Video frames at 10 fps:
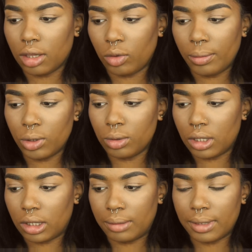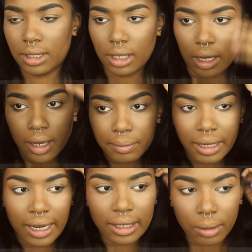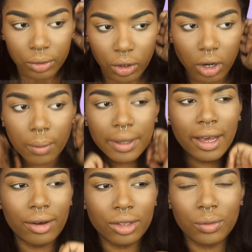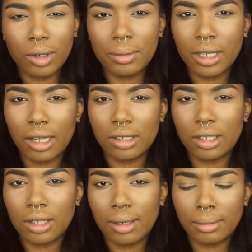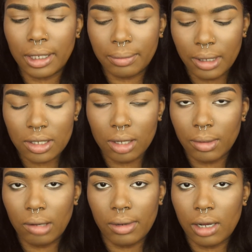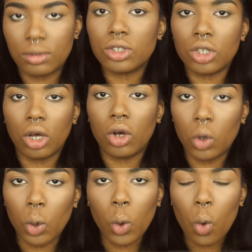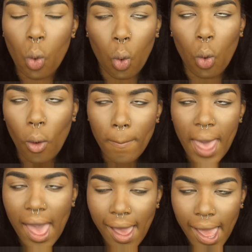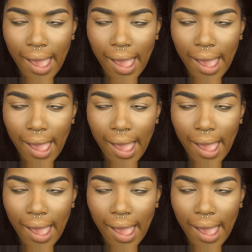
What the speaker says: The woman who did them this time, like, I let them grow all the way out, and the woman that did them like messed them up, and I was so mad.